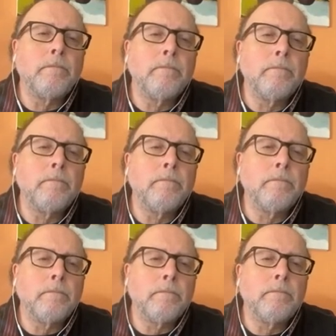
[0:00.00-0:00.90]

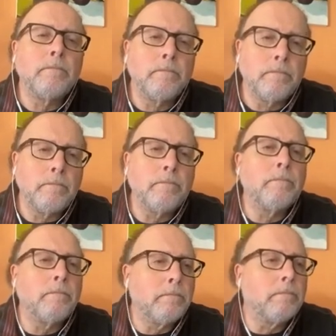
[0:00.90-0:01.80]

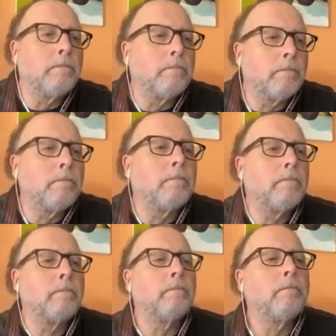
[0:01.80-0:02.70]

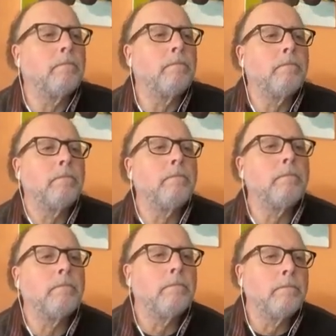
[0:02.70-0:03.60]

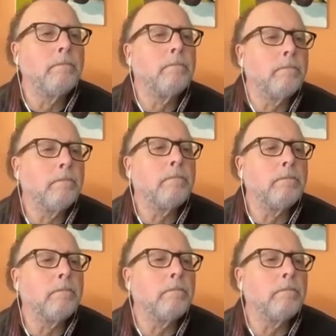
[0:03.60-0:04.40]
No words are spoken by the person on screen.